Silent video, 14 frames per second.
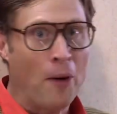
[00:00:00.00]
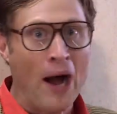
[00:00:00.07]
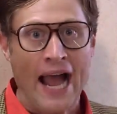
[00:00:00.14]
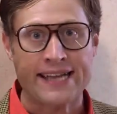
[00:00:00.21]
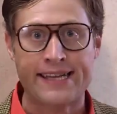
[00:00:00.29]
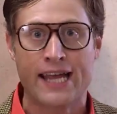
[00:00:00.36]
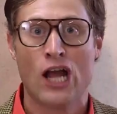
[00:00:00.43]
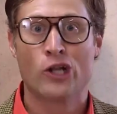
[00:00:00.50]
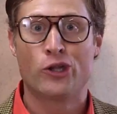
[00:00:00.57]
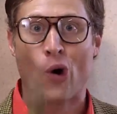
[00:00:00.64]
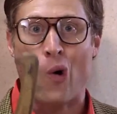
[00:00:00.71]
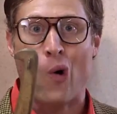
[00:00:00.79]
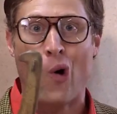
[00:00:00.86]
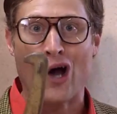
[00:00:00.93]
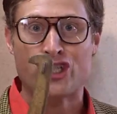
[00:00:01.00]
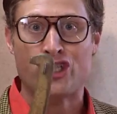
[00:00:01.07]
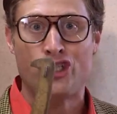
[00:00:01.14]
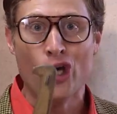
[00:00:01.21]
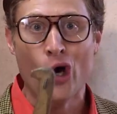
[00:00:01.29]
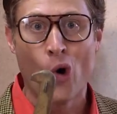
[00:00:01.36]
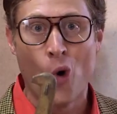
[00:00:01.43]
But the
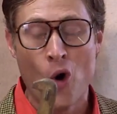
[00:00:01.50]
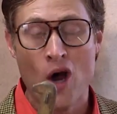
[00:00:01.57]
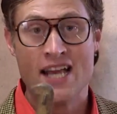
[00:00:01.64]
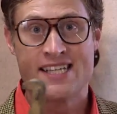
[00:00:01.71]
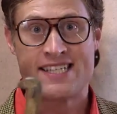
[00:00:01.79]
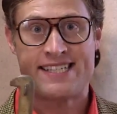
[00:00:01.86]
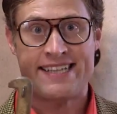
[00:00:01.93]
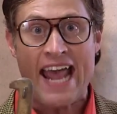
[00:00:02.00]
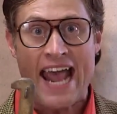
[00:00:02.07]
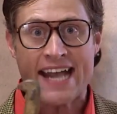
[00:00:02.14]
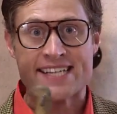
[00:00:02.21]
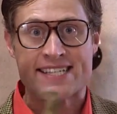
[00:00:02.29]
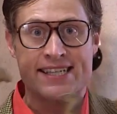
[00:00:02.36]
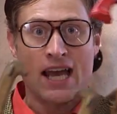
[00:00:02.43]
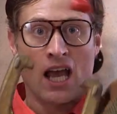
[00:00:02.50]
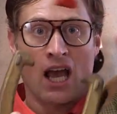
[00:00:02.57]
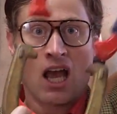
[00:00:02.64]
horseshoe sticks